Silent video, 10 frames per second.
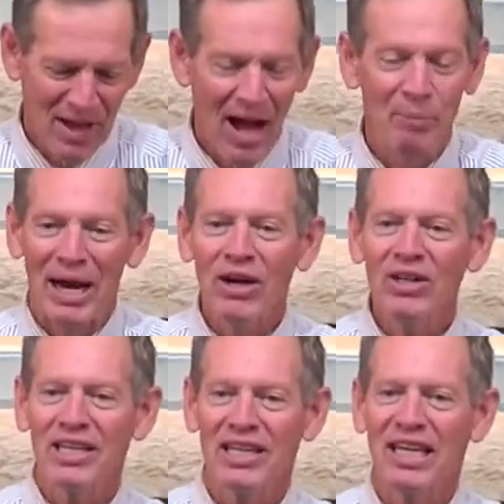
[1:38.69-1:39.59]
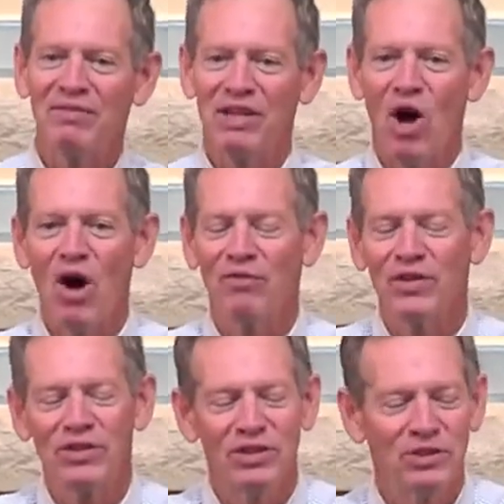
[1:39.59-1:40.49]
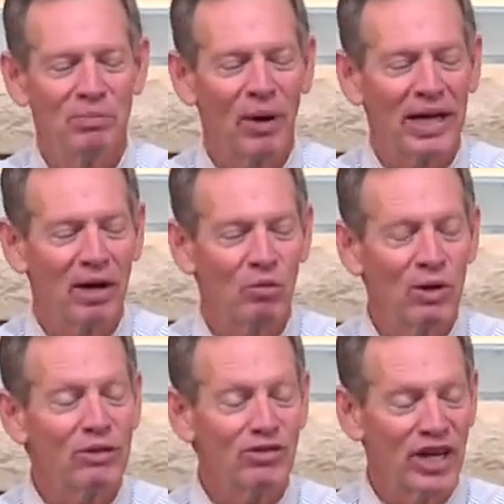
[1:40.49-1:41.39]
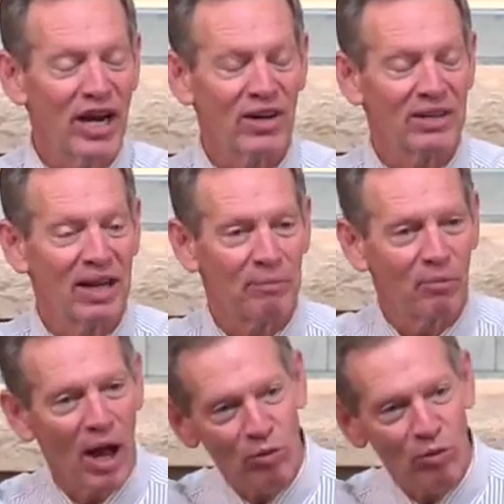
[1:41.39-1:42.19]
Erica even offered to bring a wheelchair and then